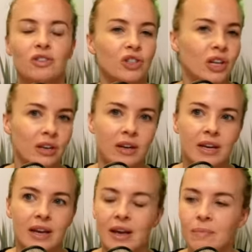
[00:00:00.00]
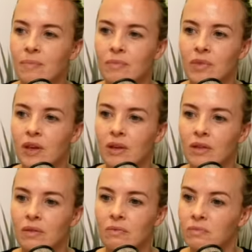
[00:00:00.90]
She had a great game.
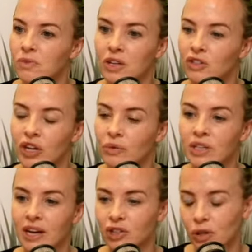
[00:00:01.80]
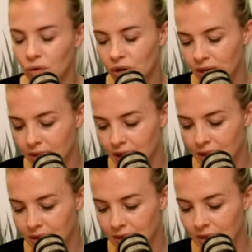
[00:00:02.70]
Chelsea, actually looking
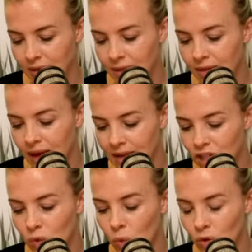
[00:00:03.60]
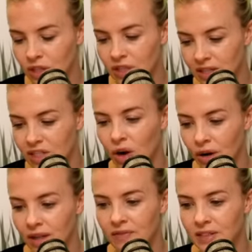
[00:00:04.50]
at that squad, that
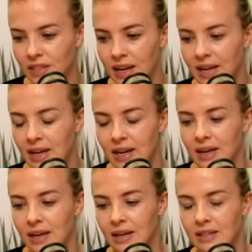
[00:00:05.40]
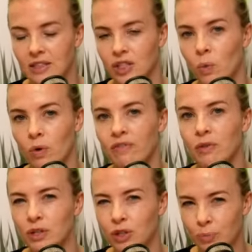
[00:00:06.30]
starting 11 tonight, it's a squad
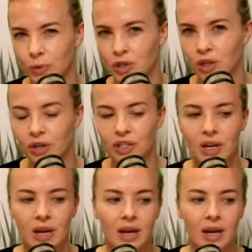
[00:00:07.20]
full of superstars.